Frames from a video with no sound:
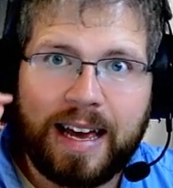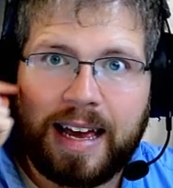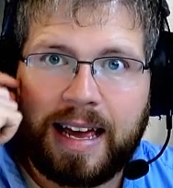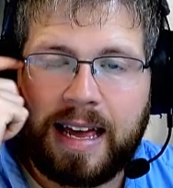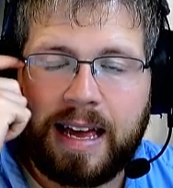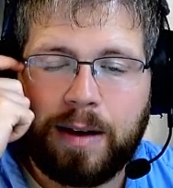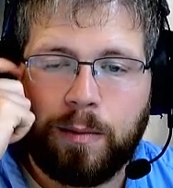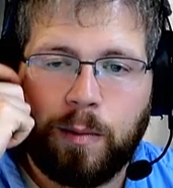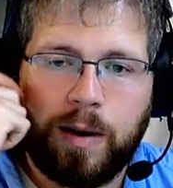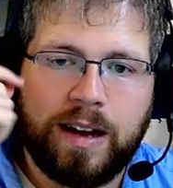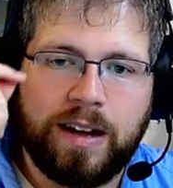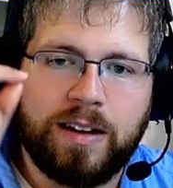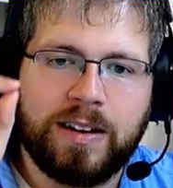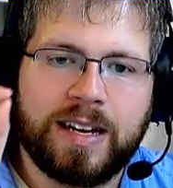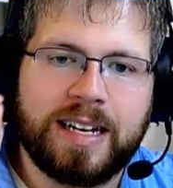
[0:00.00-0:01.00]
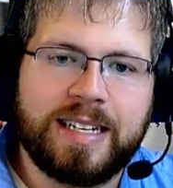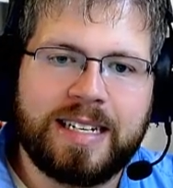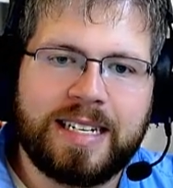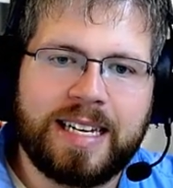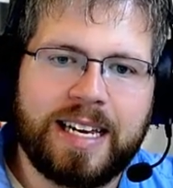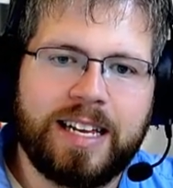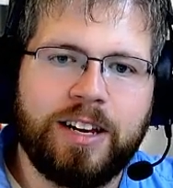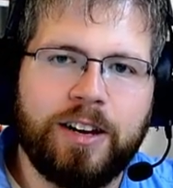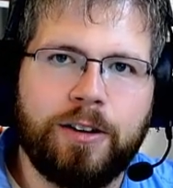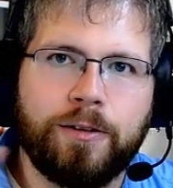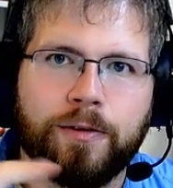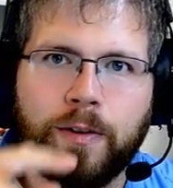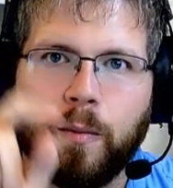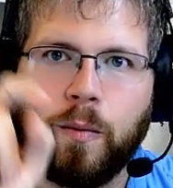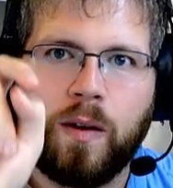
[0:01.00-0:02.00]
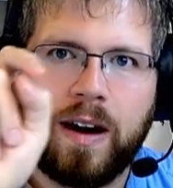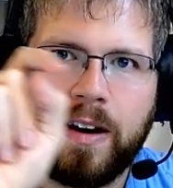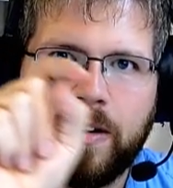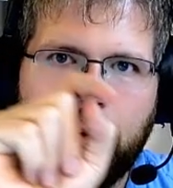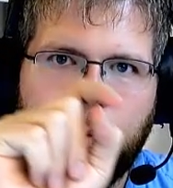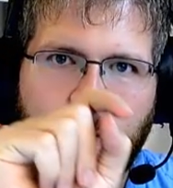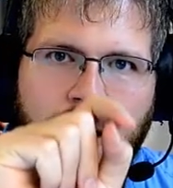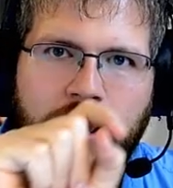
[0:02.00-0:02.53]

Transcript: it will continue from where it went